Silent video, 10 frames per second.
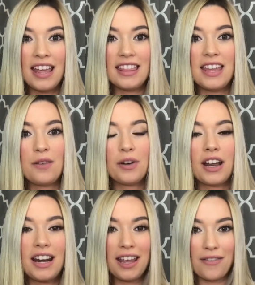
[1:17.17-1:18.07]
Then we're
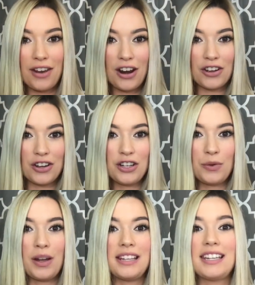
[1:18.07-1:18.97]
going to give it a good
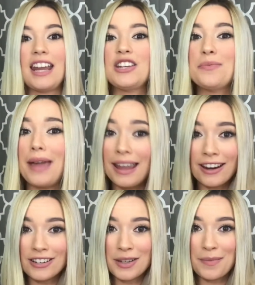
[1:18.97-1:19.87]
twist and you may
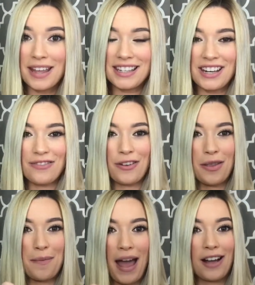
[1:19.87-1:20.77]
hear some hissing from
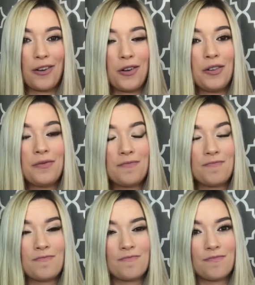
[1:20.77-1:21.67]
the back hole.
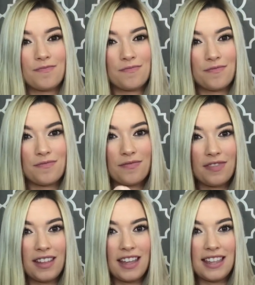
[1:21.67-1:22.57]

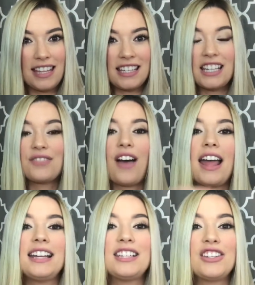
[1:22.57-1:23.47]
This is
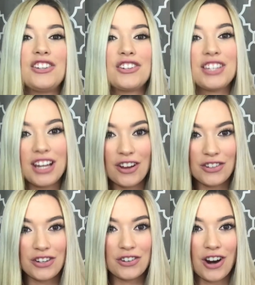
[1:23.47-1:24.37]
fine since your
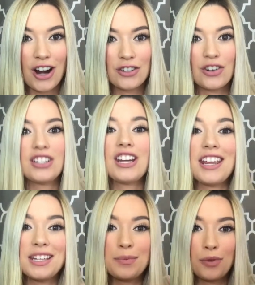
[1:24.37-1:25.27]
CO2 cartridge
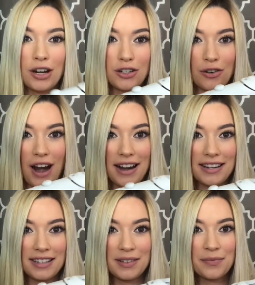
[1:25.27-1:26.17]
is
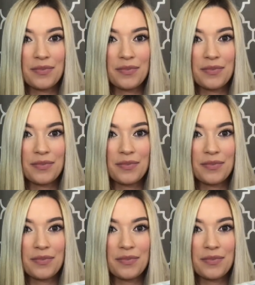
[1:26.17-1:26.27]
pressurized.